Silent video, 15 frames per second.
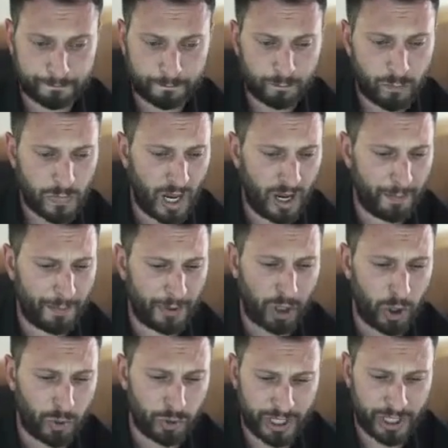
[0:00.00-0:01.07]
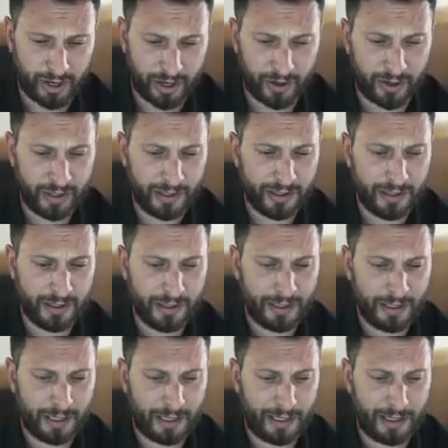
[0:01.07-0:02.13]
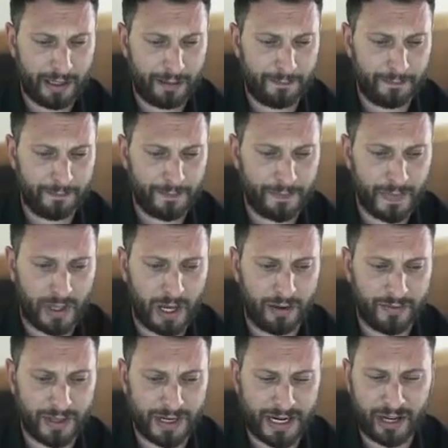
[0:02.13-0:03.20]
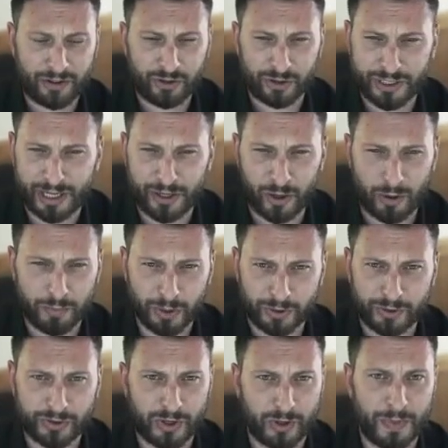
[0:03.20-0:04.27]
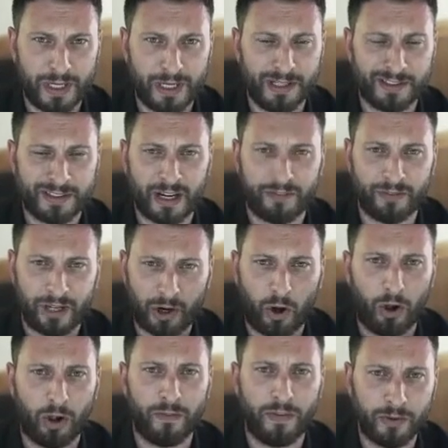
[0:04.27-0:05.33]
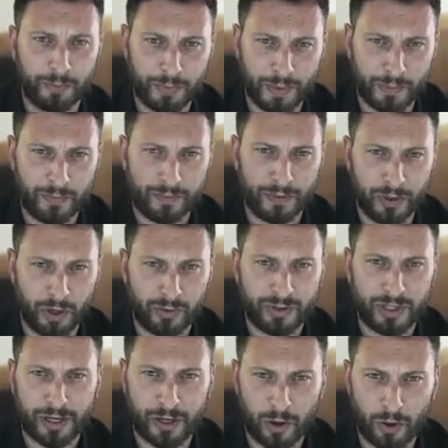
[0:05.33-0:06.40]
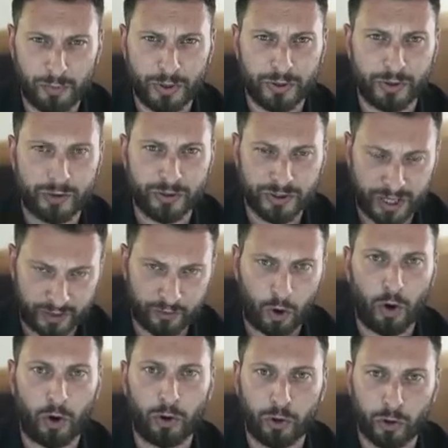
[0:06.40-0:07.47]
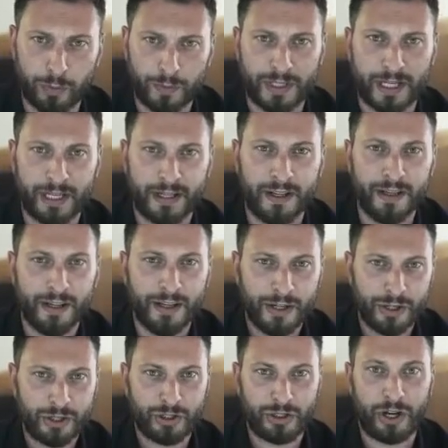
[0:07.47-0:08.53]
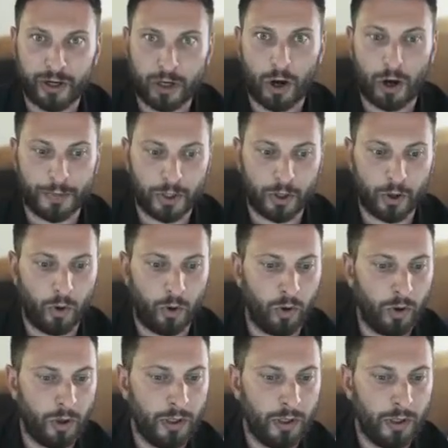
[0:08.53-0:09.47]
I'm a co-chair of the National Tiny Home Builders Committee. It's kind of like all of us, tiny home builders kind of all grouped in, sharing a common goal.